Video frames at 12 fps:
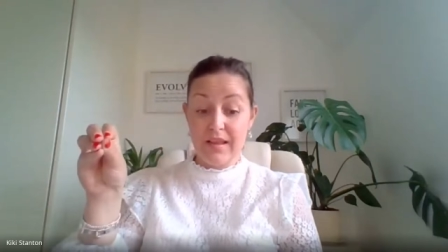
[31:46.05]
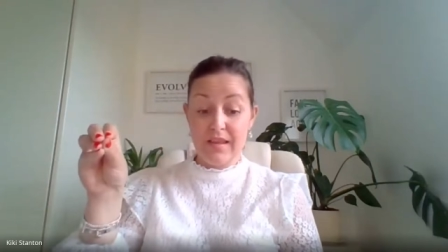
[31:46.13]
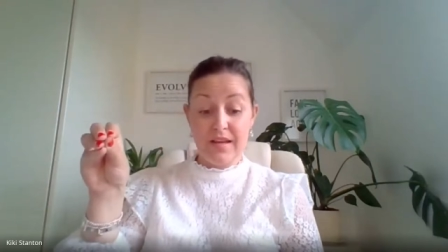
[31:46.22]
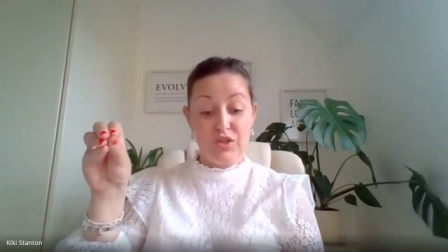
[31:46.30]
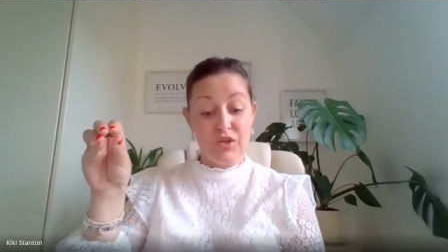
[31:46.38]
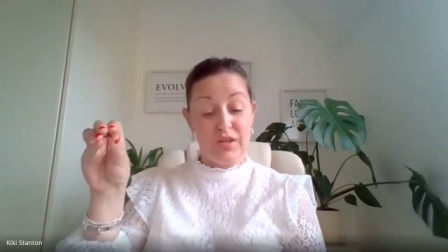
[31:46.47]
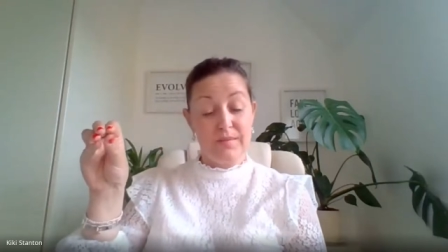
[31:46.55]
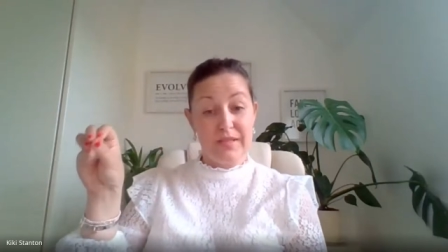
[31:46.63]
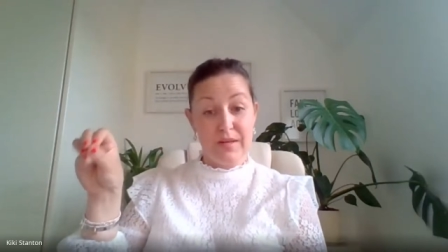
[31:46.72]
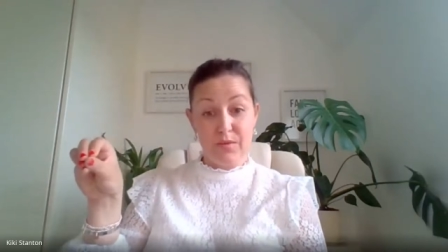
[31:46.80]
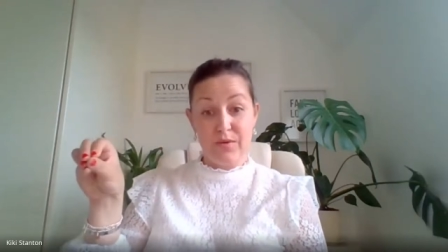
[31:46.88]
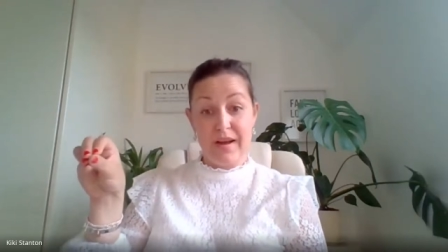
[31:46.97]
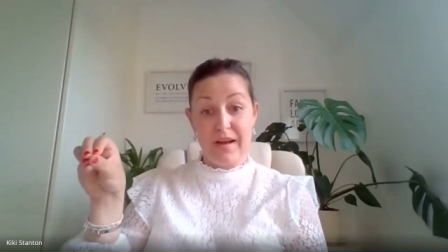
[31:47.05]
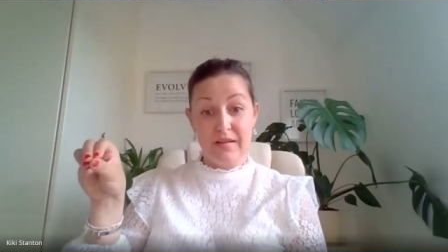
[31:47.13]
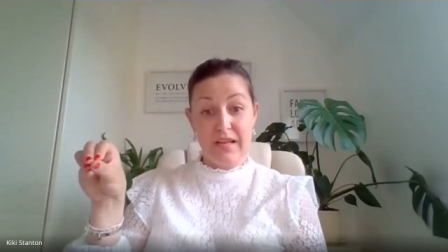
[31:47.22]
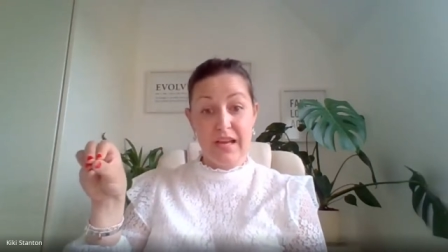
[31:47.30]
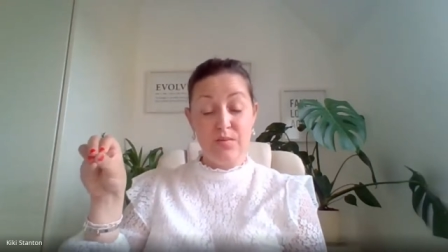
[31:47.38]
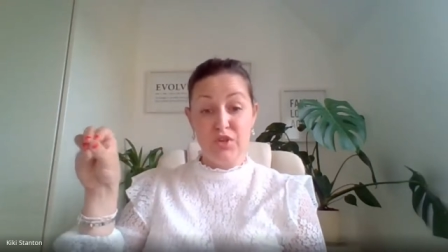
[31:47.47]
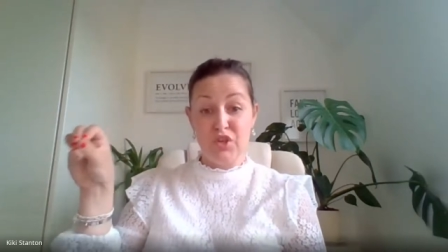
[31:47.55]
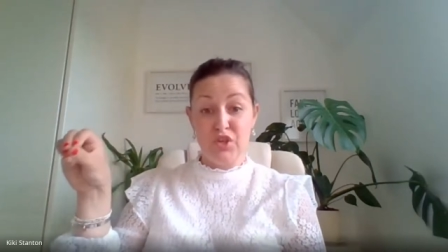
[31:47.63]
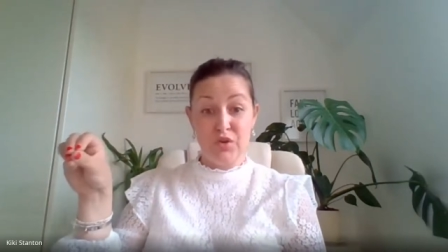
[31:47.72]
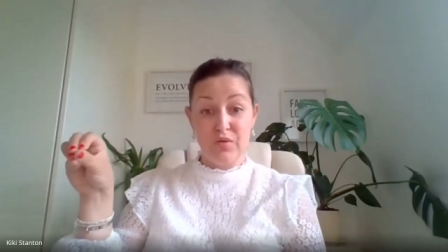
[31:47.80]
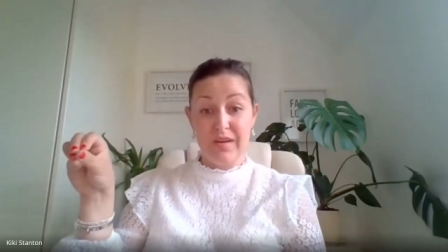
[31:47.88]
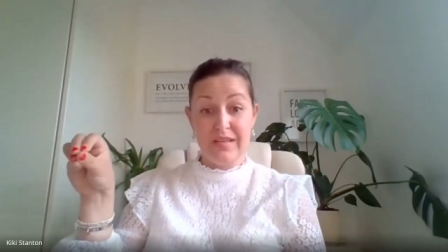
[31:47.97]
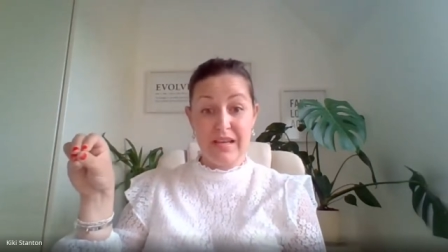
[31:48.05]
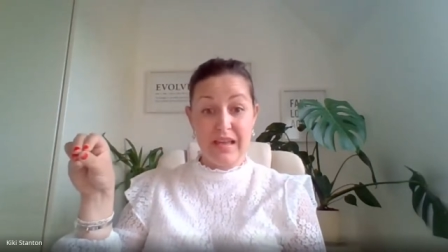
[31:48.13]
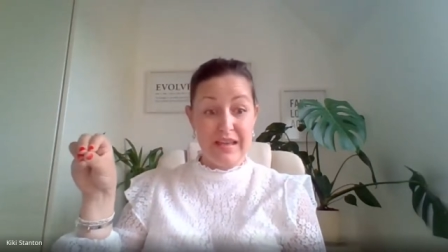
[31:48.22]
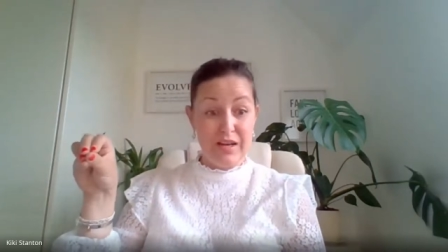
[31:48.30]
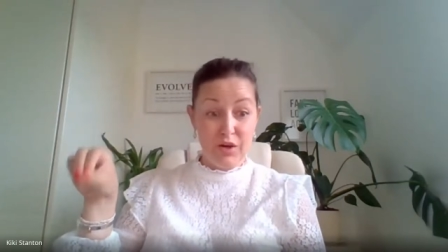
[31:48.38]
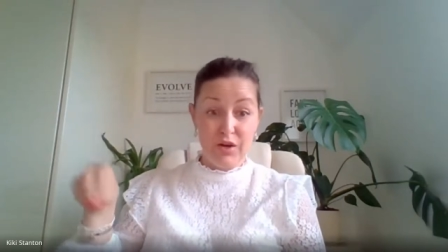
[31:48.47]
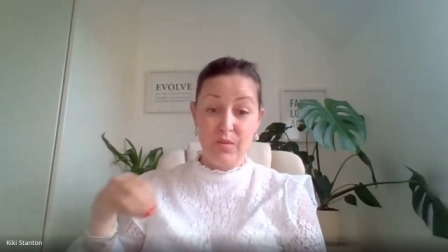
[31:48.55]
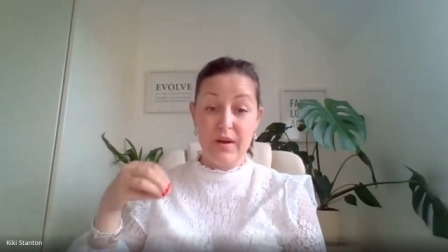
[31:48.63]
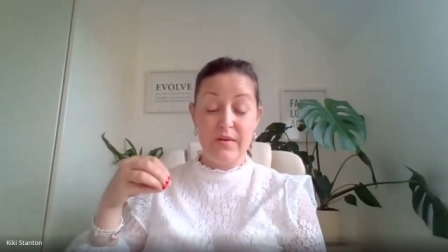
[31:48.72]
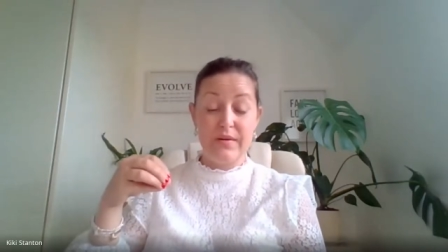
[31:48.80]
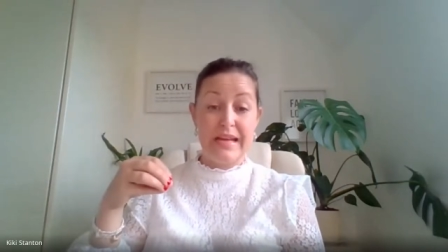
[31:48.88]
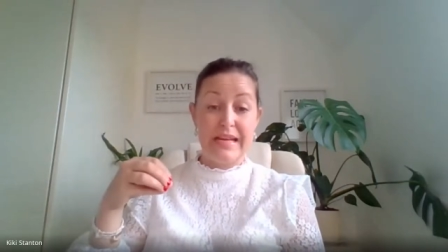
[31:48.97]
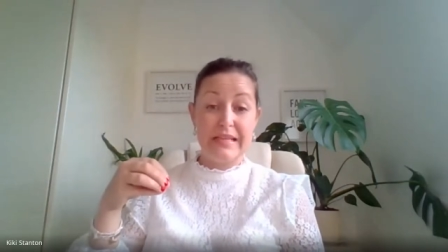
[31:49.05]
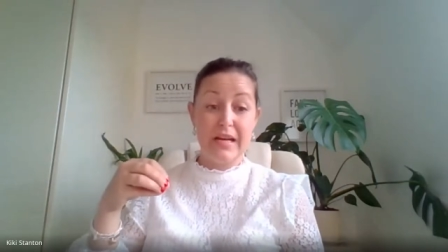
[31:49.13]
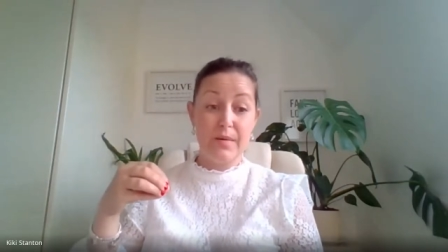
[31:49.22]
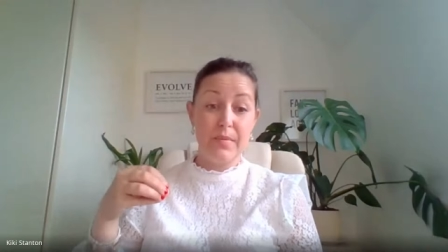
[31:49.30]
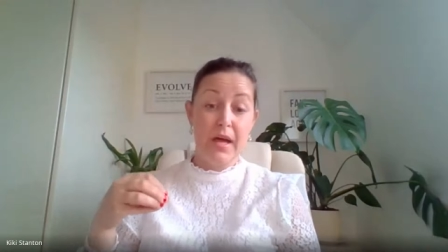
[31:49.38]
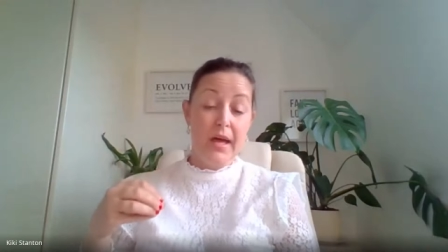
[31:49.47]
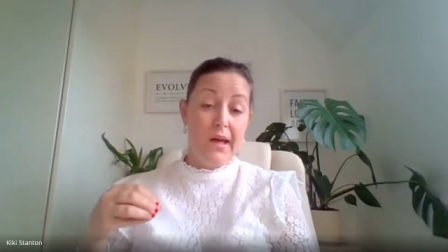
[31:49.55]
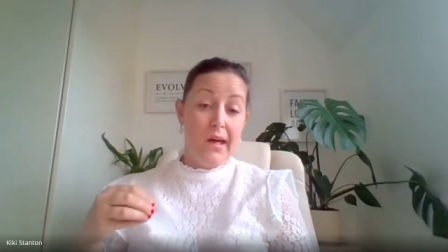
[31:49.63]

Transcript: that then took him somewhere else, and he was curious, and then look at where he ended up.